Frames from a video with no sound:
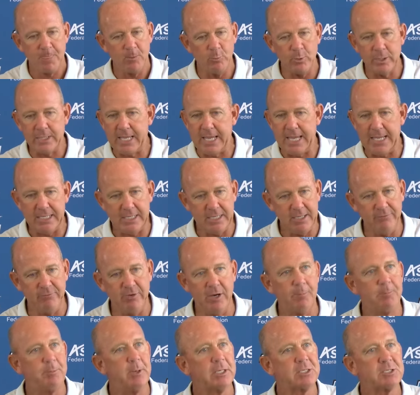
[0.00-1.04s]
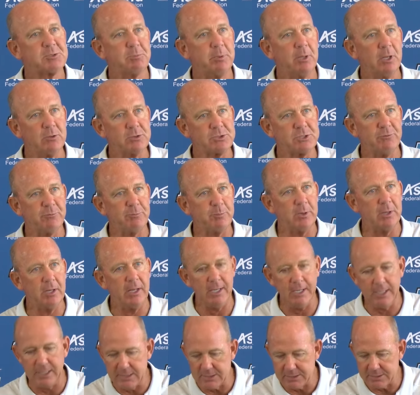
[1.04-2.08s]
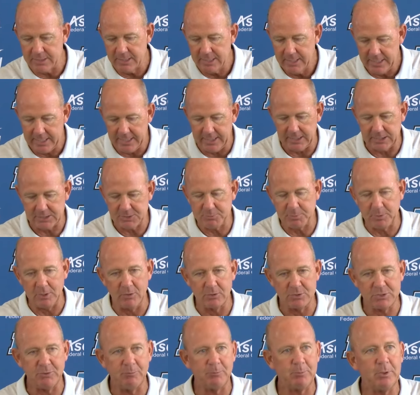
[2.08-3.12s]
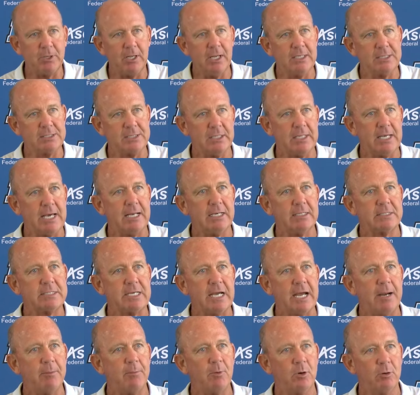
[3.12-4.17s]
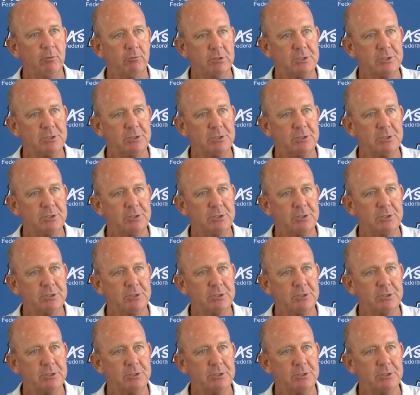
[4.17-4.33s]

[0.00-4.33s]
we can't give up explosive plays, and explosive plays a lot of time are a